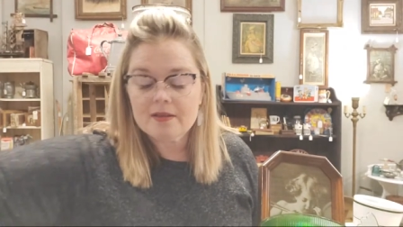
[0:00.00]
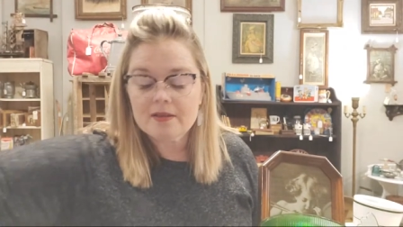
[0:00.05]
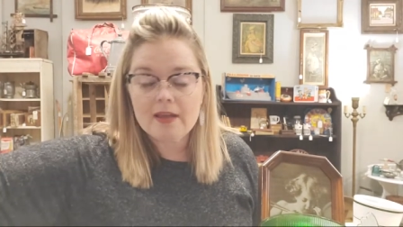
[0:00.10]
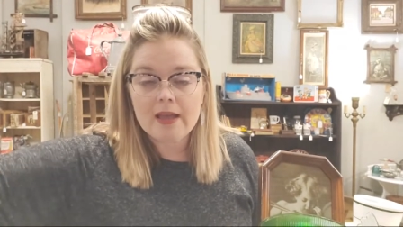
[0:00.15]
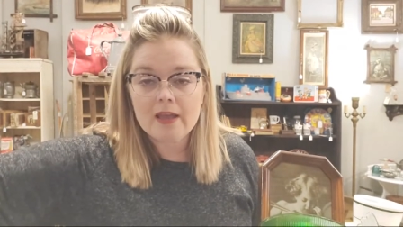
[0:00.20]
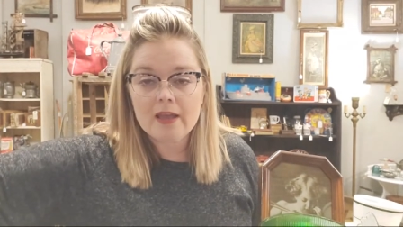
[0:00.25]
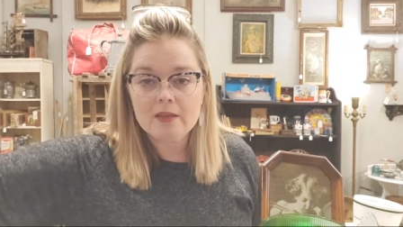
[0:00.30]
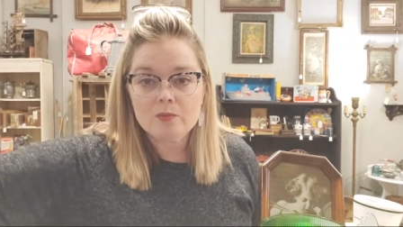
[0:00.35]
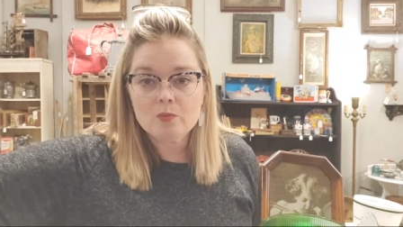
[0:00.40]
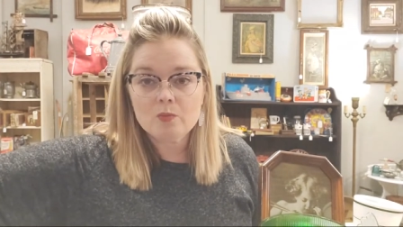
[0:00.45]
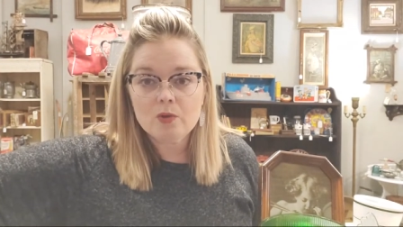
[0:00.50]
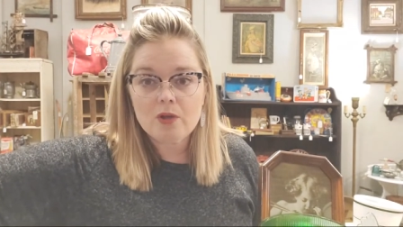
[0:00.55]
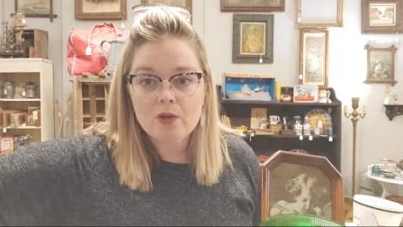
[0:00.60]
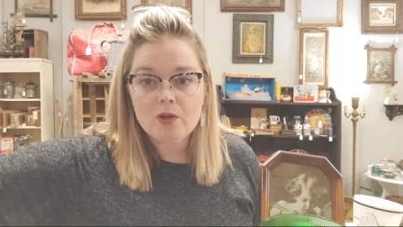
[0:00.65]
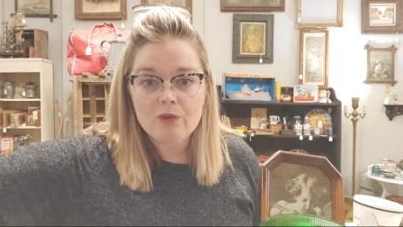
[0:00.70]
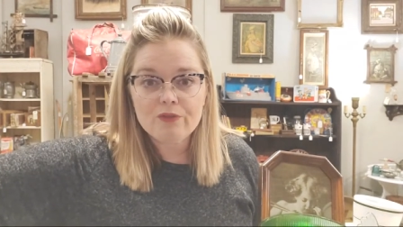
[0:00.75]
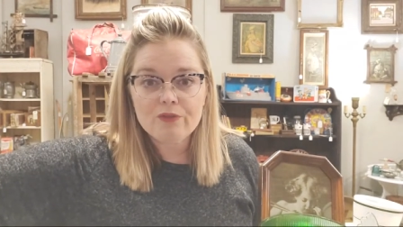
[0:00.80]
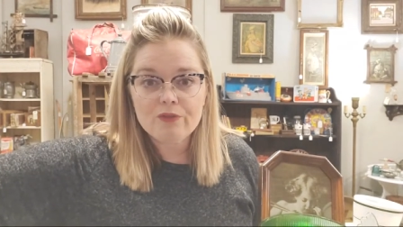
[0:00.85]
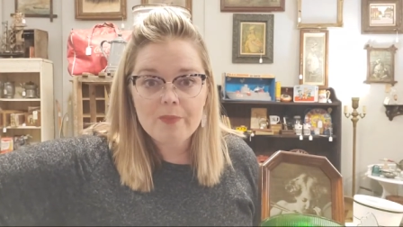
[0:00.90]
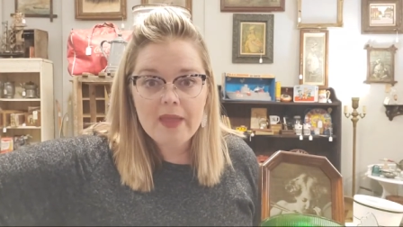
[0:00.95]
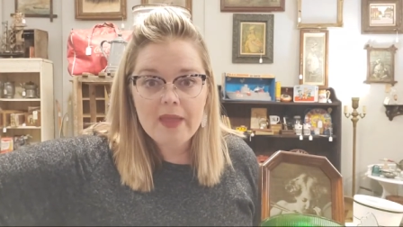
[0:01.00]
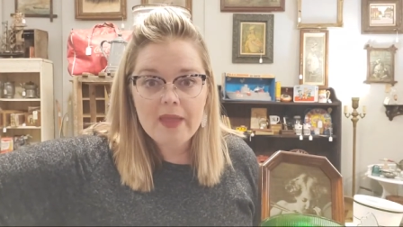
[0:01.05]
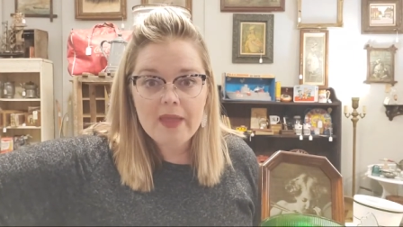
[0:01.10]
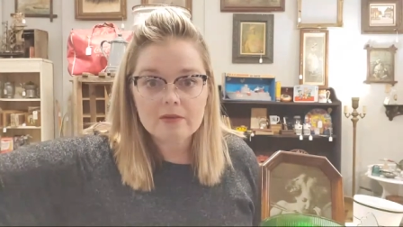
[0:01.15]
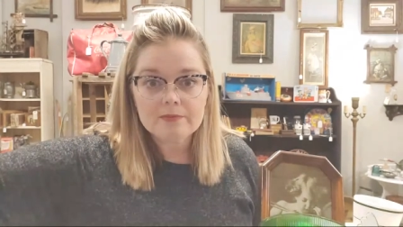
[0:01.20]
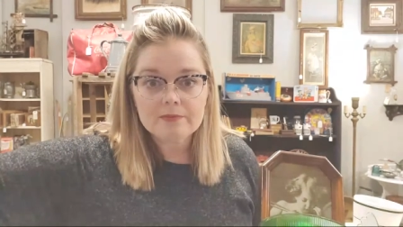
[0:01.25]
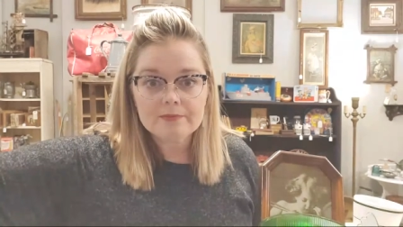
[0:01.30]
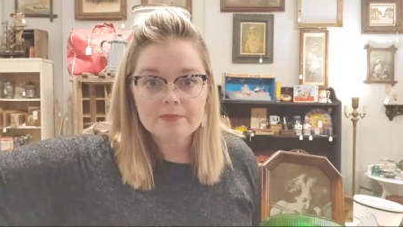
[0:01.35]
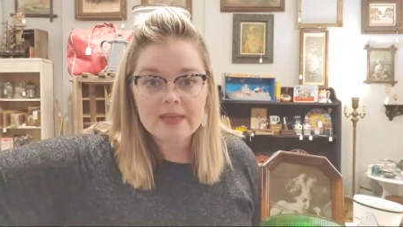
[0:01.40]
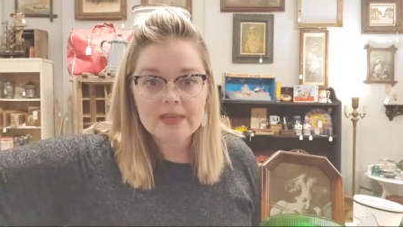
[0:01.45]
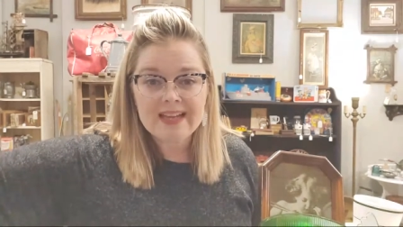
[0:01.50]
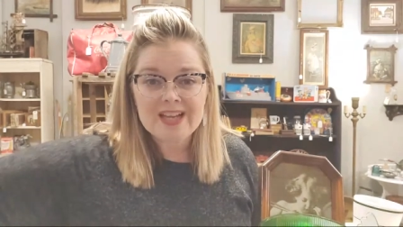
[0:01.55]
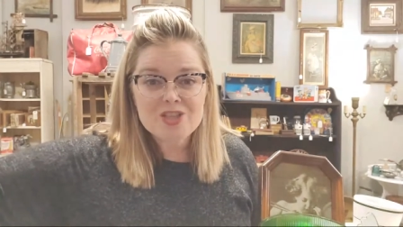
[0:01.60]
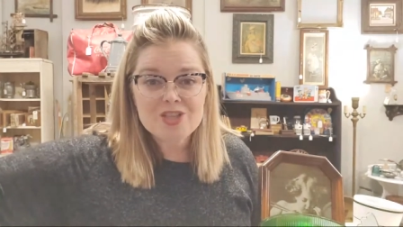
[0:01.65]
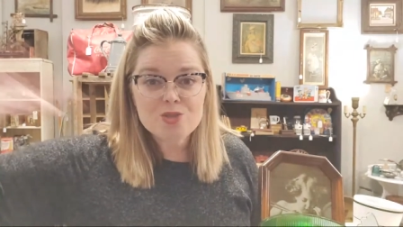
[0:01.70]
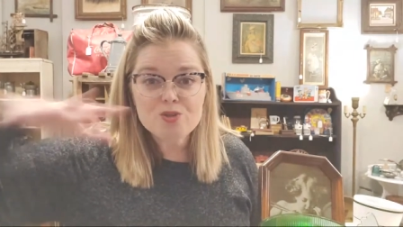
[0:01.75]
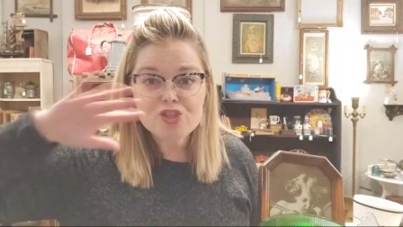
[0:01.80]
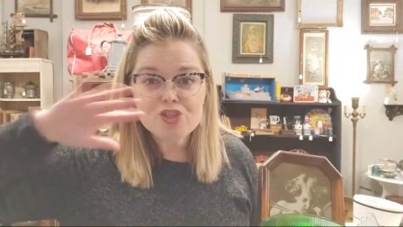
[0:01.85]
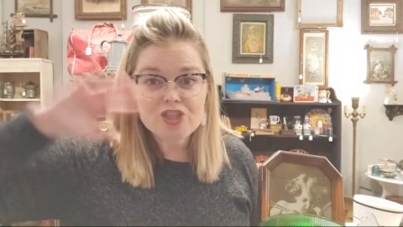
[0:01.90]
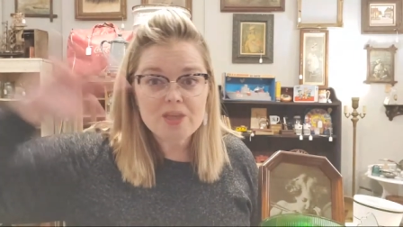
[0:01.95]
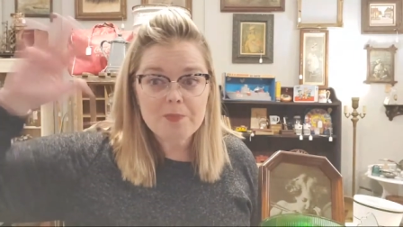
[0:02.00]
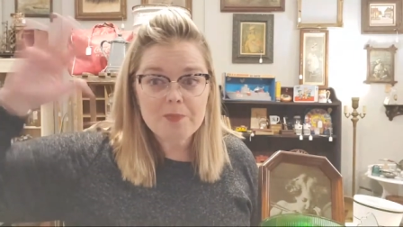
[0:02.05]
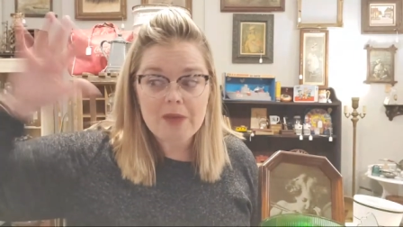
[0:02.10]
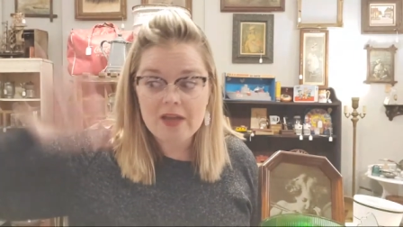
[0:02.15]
and we'll go from there. And I do ship.